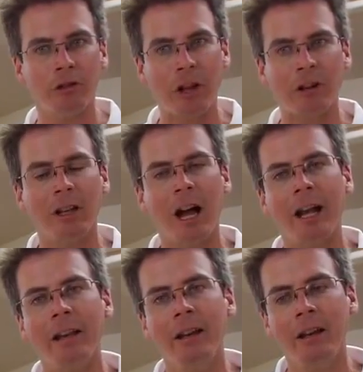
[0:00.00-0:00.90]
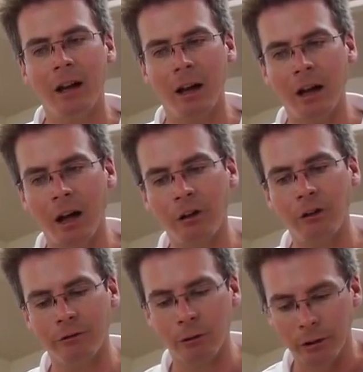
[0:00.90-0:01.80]
center line, under
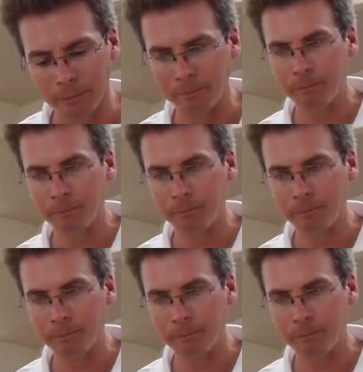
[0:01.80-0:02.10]
the floor.